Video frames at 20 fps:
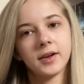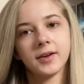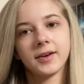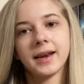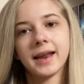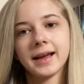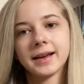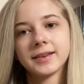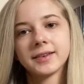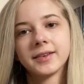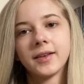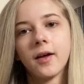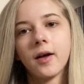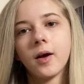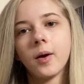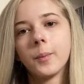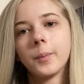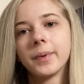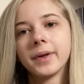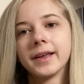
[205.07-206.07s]
next
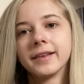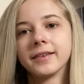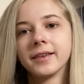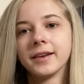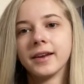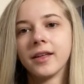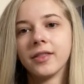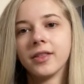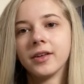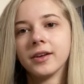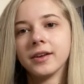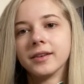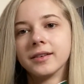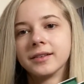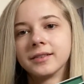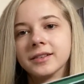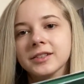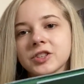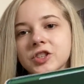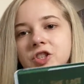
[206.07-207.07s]
up is another
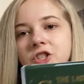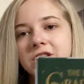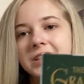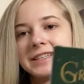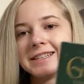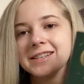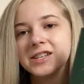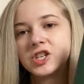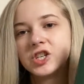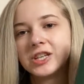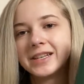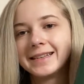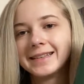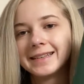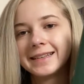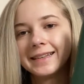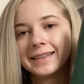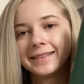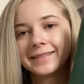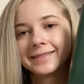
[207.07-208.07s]

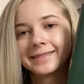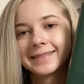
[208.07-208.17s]
cheaty.